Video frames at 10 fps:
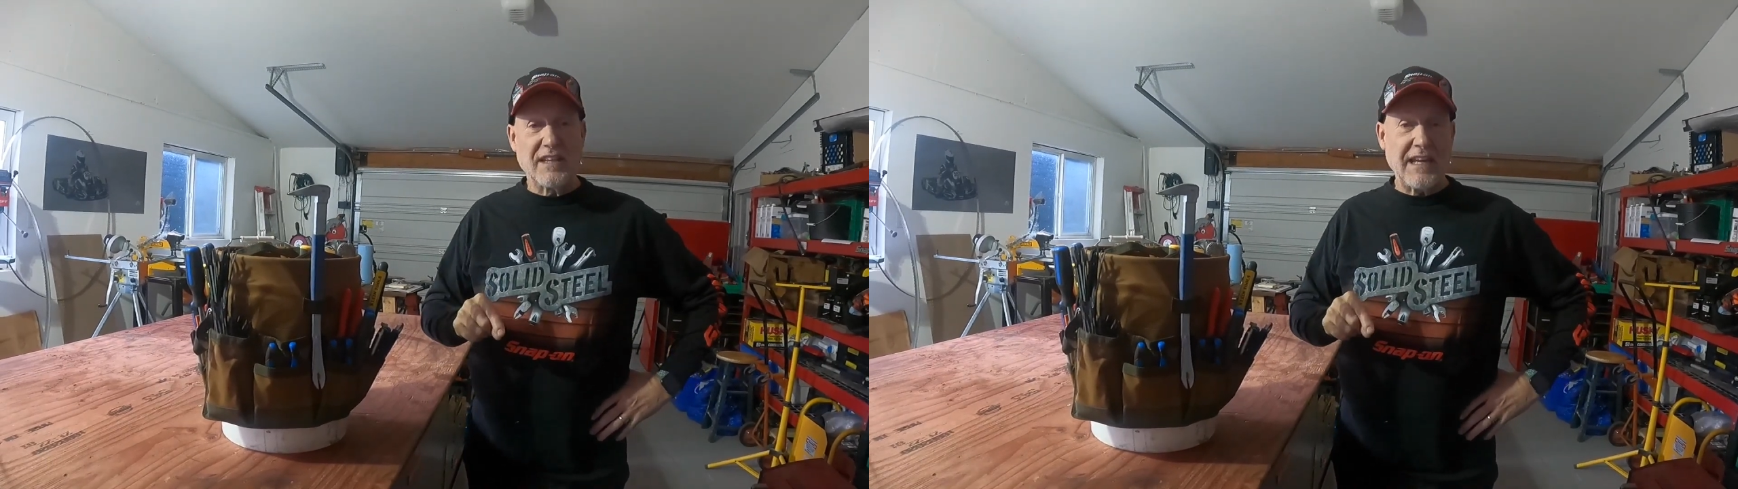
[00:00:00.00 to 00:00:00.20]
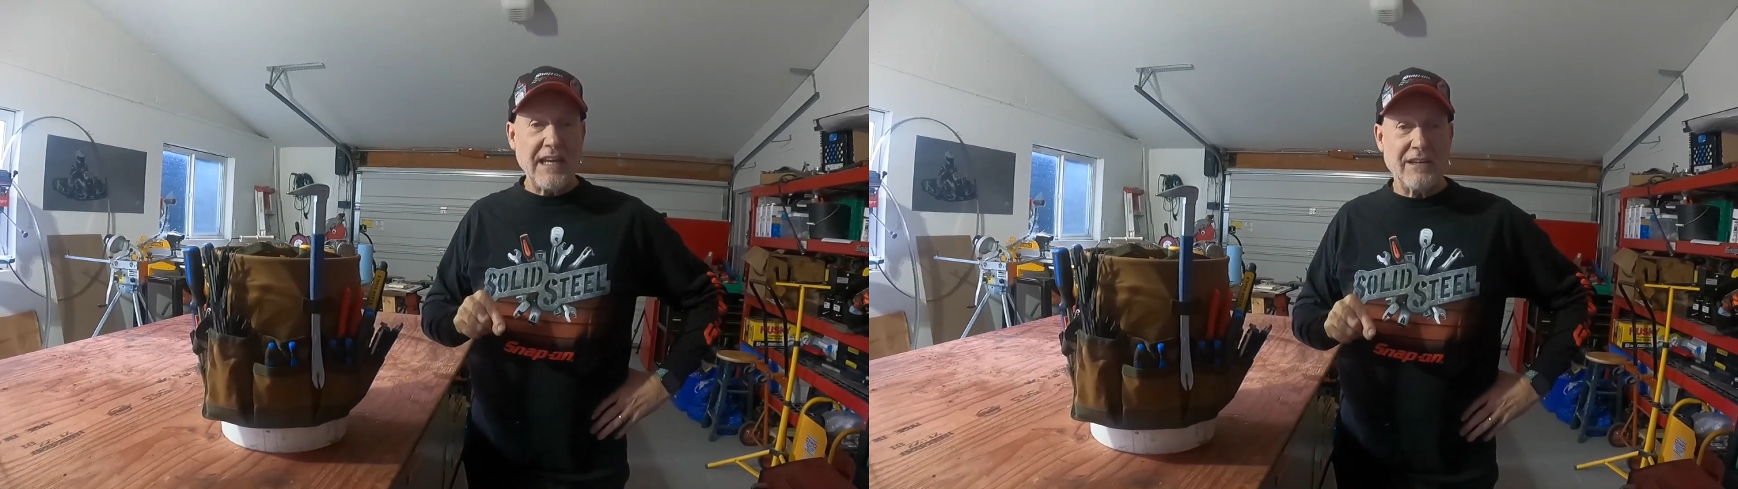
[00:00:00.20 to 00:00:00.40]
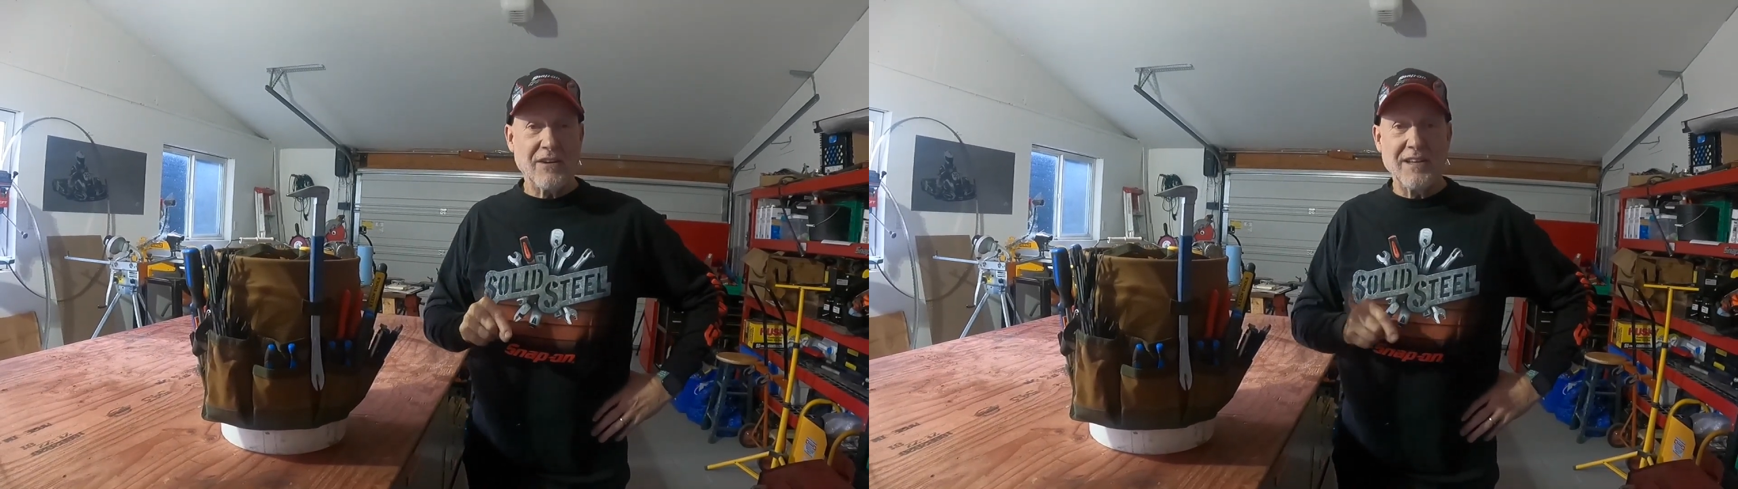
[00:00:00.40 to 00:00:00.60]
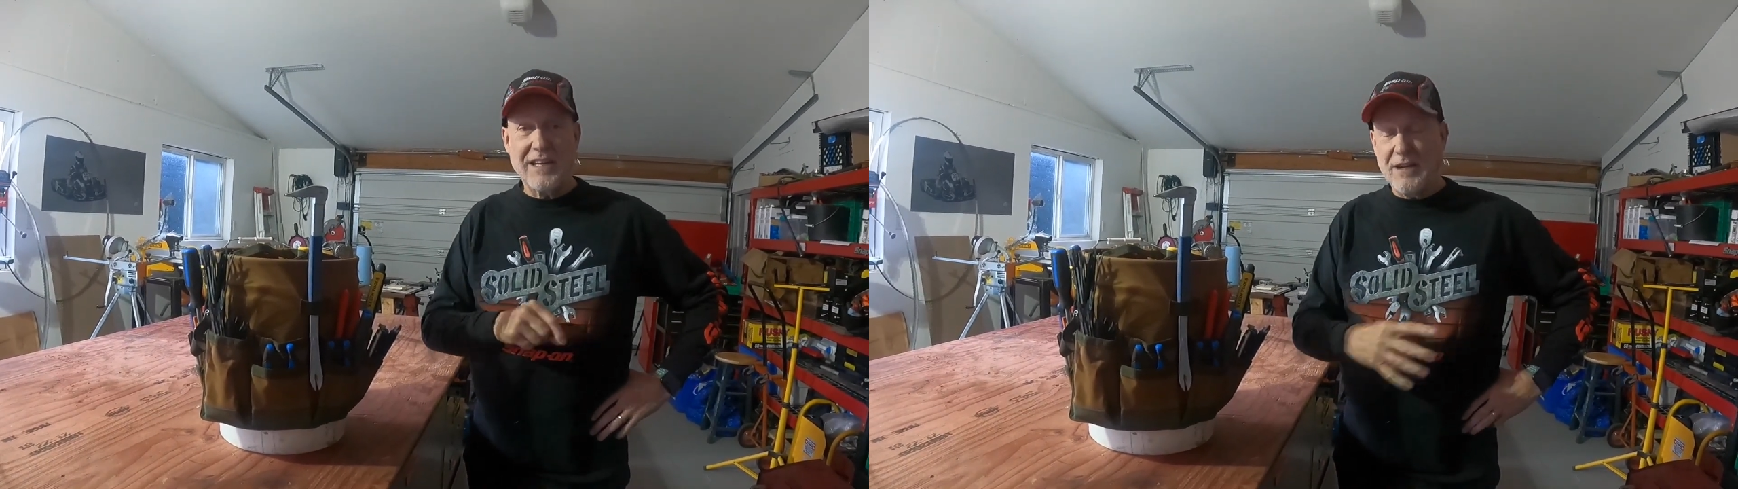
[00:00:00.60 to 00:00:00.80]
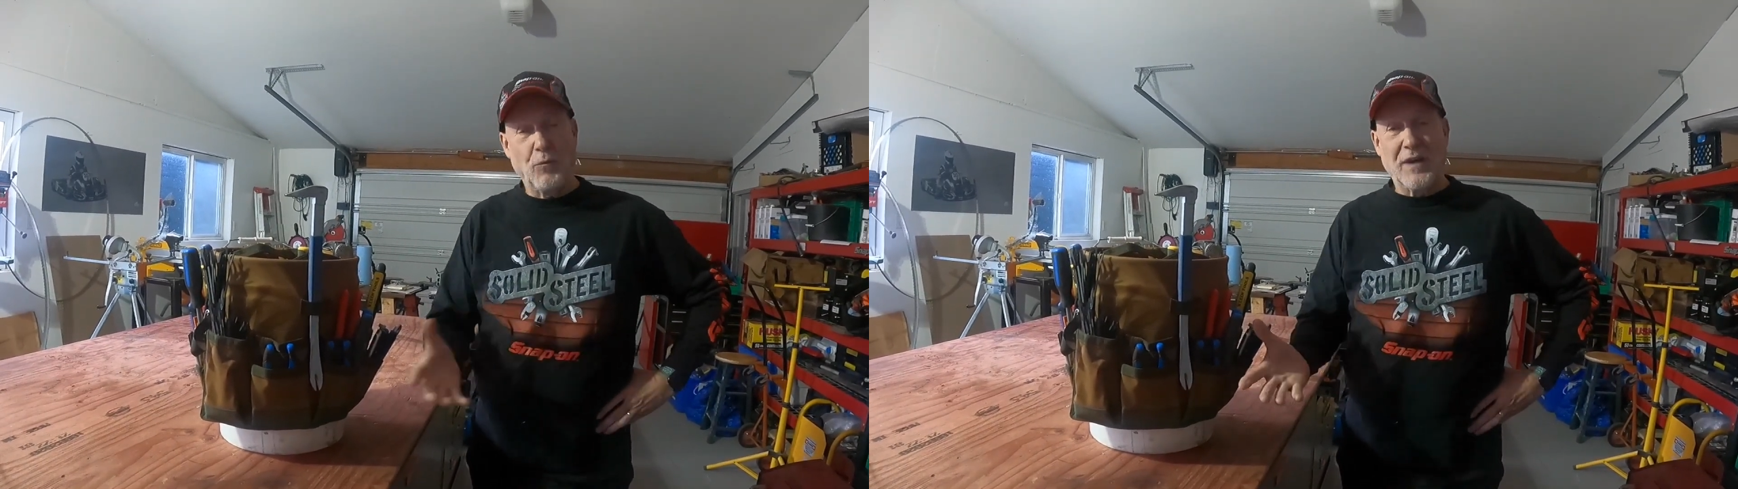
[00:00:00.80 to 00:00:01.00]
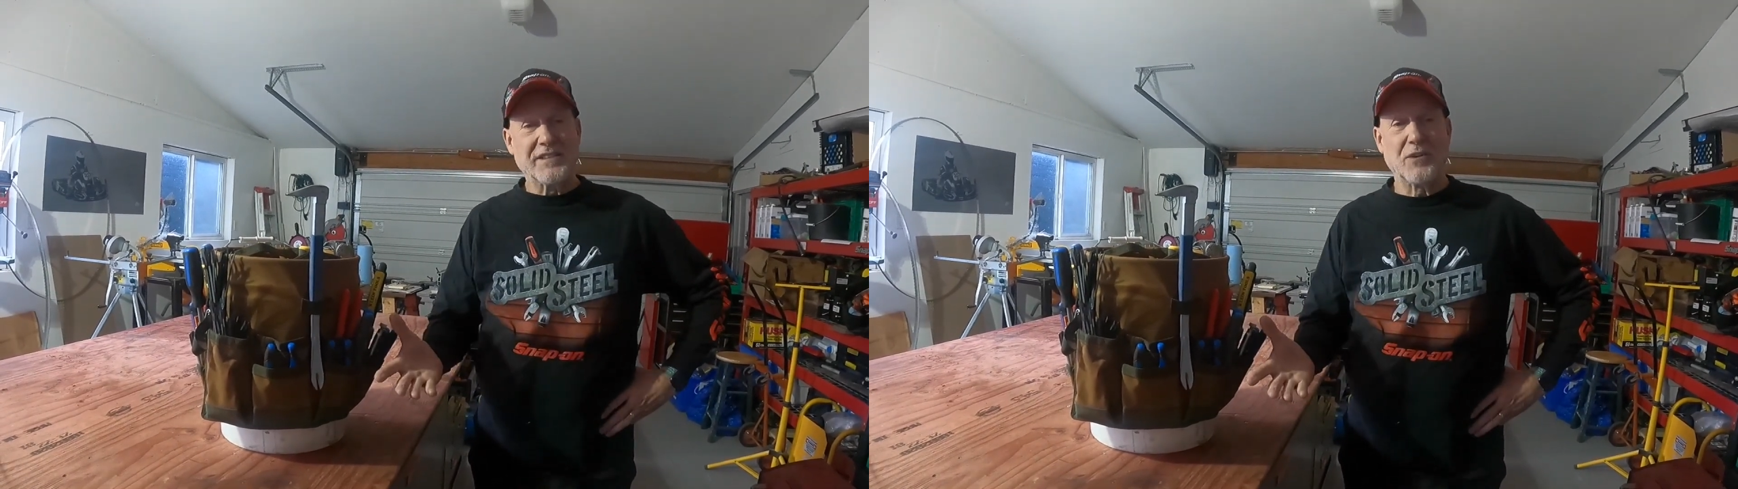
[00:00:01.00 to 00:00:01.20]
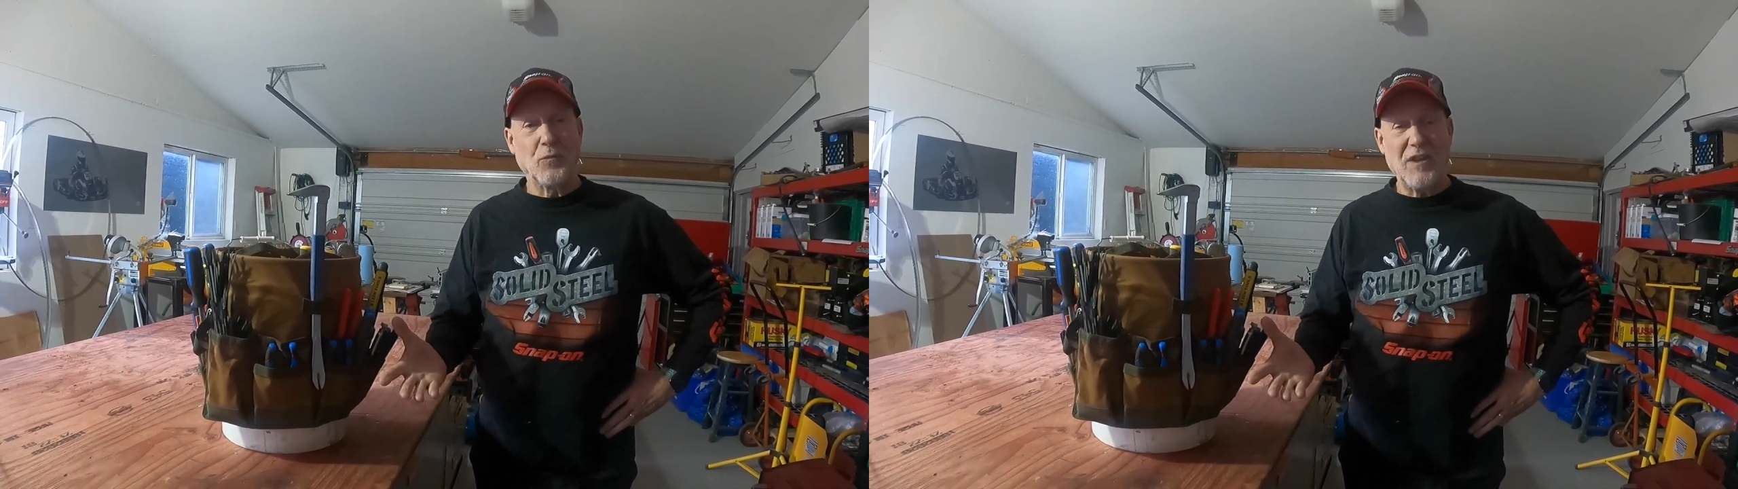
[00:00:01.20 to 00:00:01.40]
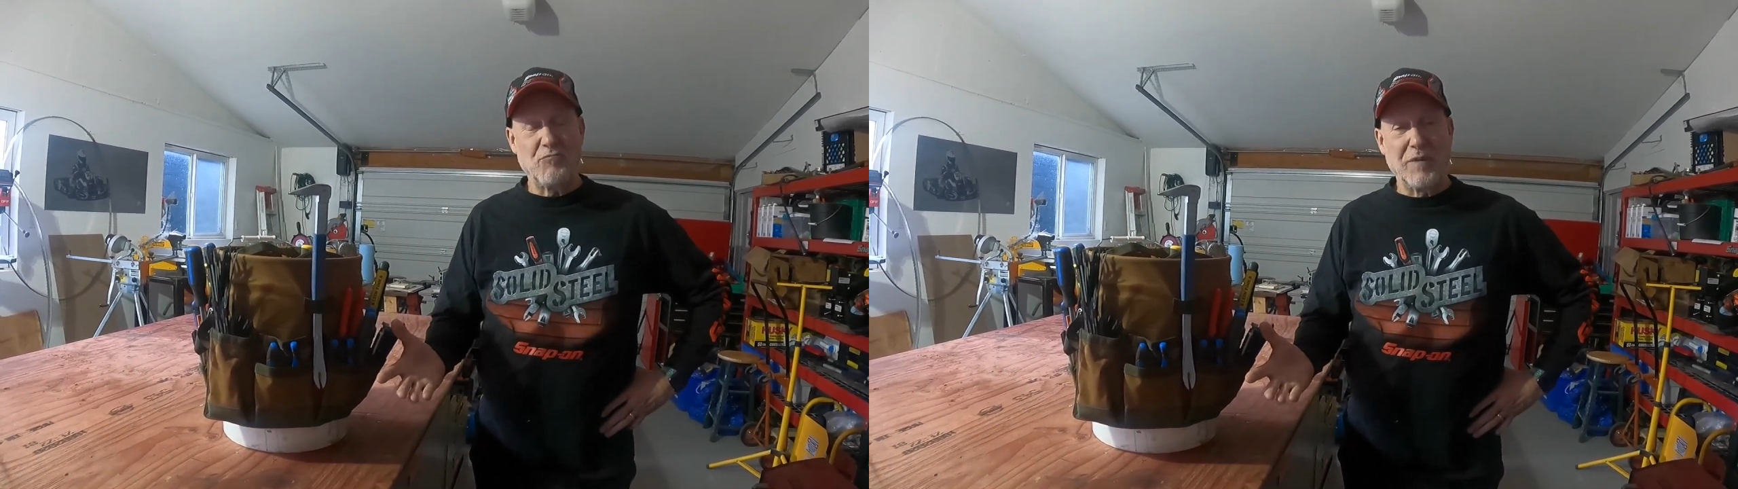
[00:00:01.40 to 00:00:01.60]
Gator, it wasn't
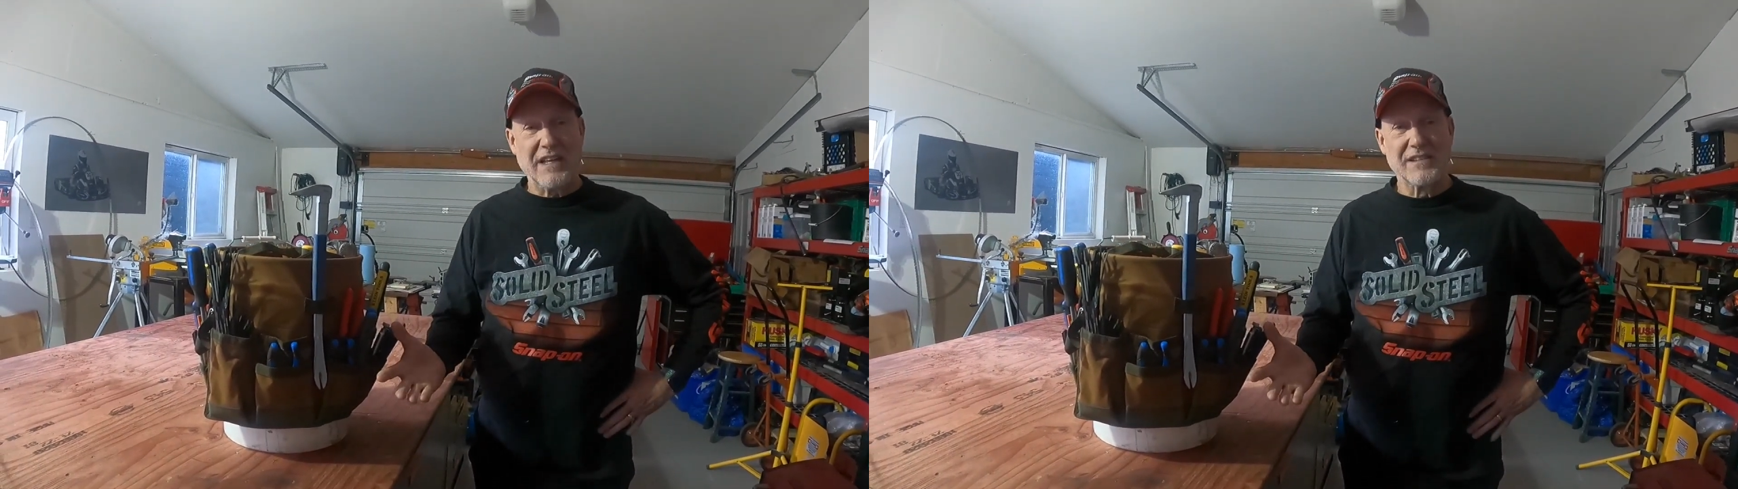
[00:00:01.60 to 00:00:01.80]
with me.